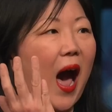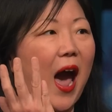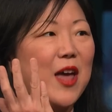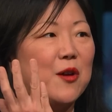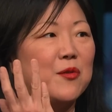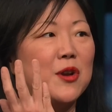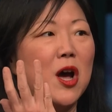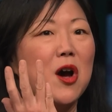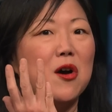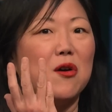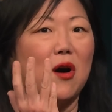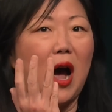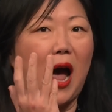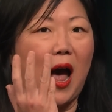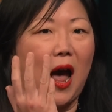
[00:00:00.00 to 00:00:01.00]
I don't know.
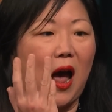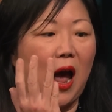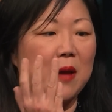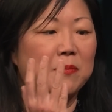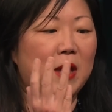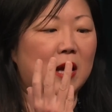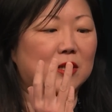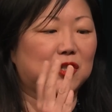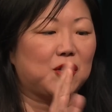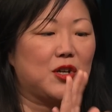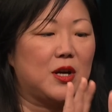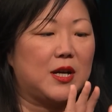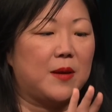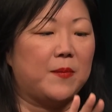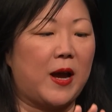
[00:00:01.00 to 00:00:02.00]
Yeah. I'm not sure.
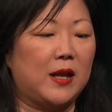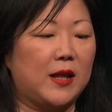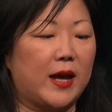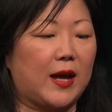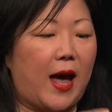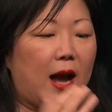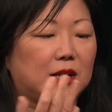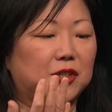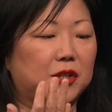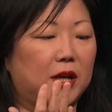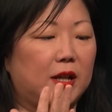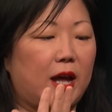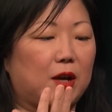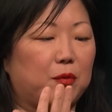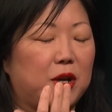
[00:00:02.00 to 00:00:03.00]
Am I like actually
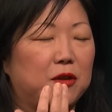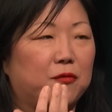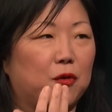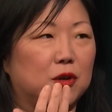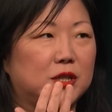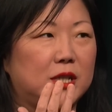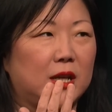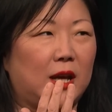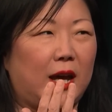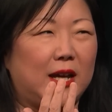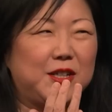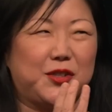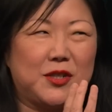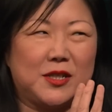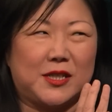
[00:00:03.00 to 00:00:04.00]
like reinforcing
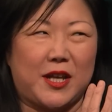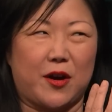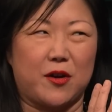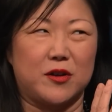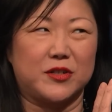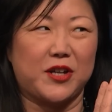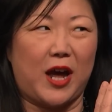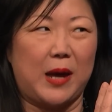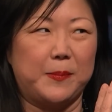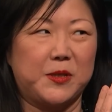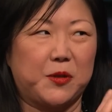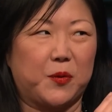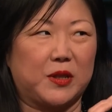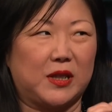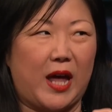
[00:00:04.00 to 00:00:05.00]
Asian
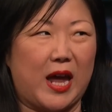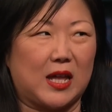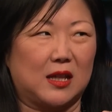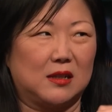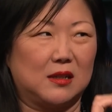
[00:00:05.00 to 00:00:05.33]
stereotypes with like